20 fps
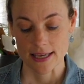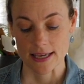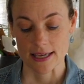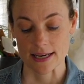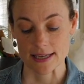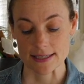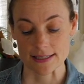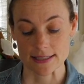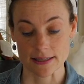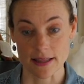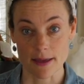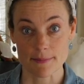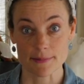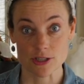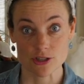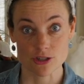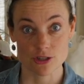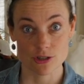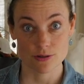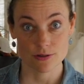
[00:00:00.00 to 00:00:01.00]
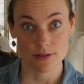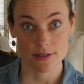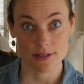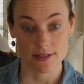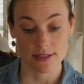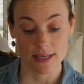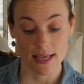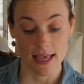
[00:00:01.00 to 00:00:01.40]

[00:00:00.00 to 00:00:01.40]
It has lemon juice,